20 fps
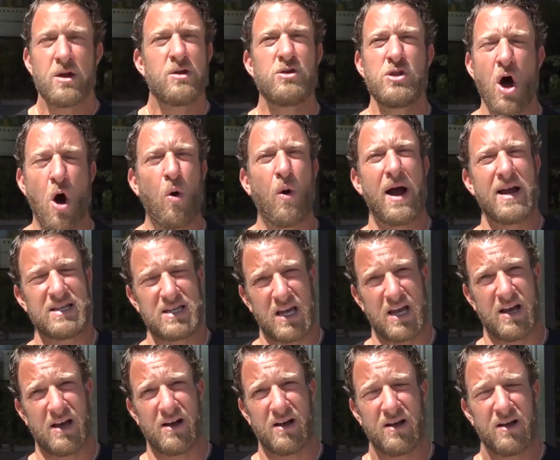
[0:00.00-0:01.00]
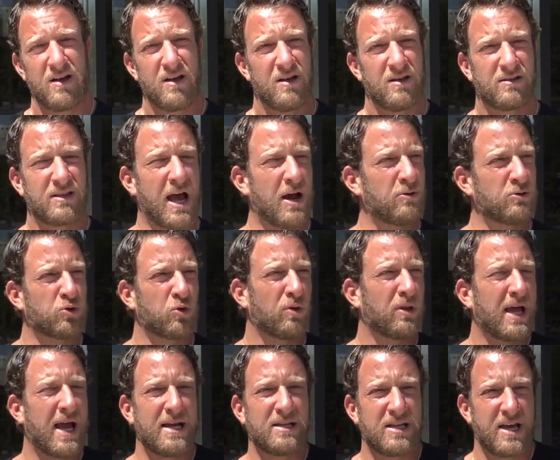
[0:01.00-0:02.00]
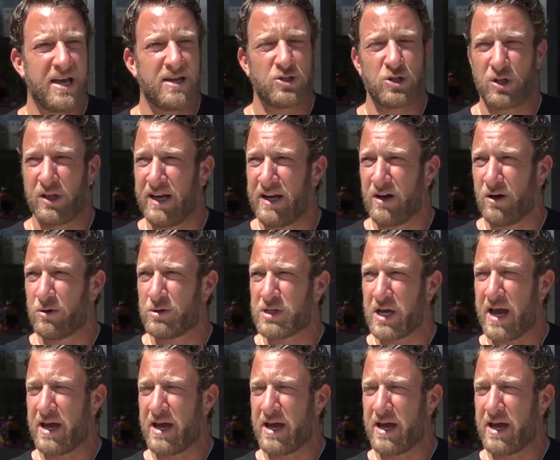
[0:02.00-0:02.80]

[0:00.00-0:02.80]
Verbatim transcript: No idea that it was related to Angelino's.